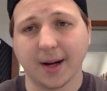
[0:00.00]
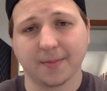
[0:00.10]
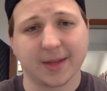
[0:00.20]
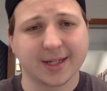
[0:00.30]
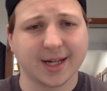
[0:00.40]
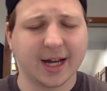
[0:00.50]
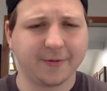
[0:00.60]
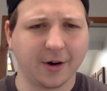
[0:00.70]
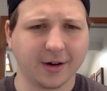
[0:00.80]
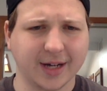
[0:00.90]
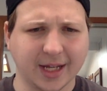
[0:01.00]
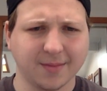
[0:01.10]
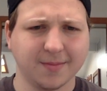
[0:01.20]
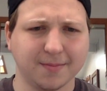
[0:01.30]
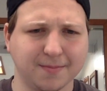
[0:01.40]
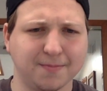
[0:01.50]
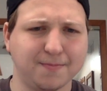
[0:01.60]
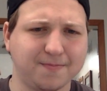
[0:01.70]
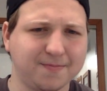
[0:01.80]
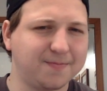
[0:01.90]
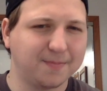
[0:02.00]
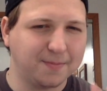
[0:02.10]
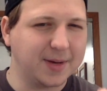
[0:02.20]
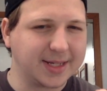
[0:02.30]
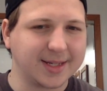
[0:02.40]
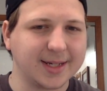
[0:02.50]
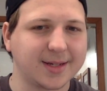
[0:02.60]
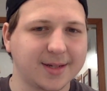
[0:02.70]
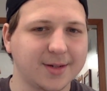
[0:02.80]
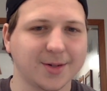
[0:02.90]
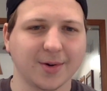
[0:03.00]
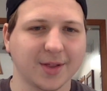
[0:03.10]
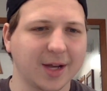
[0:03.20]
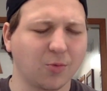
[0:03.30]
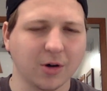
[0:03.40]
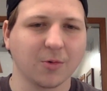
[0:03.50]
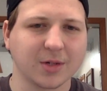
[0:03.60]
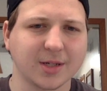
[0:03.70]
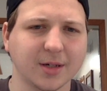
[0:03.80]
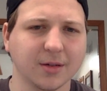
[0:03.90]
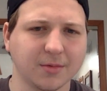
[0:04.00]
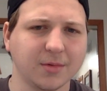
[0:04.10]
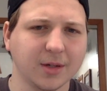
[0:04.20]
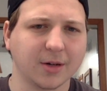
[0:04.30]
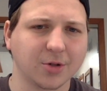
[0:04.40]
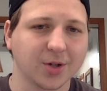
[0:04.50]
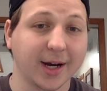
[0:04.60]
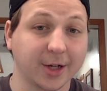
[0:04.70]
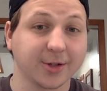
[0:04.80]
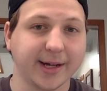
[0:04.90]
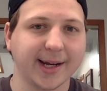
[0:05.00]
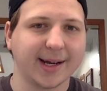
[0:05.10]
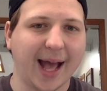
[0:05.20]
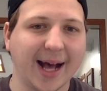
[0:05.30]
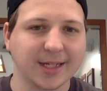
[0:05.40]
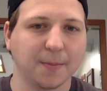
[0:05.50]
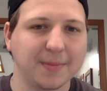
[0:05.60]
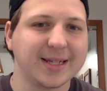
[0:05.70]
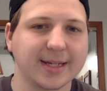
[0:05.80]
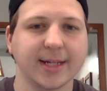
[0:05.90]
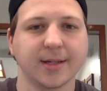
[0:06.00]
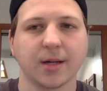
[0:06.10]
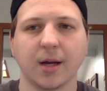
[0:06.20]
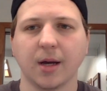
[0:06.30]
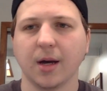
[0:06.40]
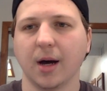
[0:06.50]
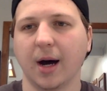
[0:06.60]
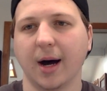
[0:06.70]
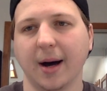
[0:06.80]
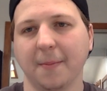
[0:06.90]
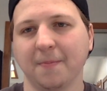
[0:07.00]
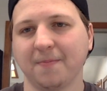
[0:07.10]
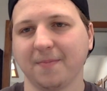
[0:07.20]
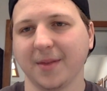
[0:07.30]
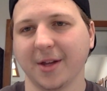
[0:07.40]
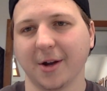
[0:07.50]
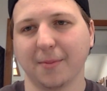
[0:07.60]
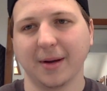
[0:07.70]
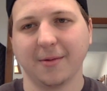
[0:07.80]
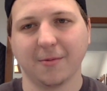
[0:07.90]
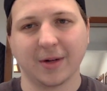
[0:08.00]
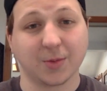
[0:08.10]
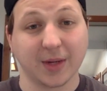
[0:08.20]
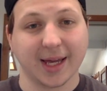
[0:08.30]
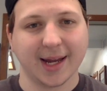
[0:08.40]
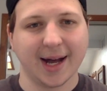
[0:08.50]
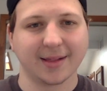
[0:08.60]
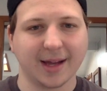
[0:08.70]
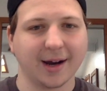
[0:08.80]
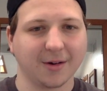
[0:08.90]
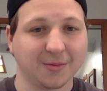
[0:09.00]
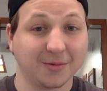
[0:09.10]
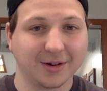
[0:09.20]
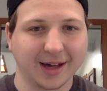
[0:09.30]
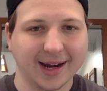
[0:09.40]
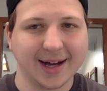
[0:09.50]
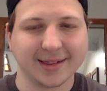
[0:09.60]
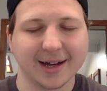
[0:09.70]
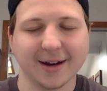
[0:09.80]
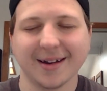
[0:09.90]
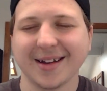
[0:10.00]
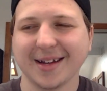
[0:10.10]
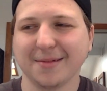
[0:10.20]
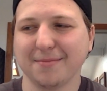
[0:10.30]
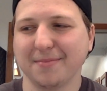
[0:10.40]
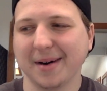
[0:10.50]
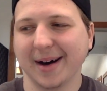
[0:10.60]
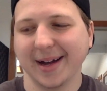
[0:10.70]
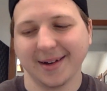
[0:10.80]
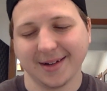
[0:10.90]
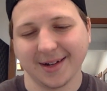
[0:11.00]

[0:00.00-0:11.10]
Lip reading: That's kind of our business sort of thing. We're still, trying to create it as a business, but once we get out there, we'll get out there. But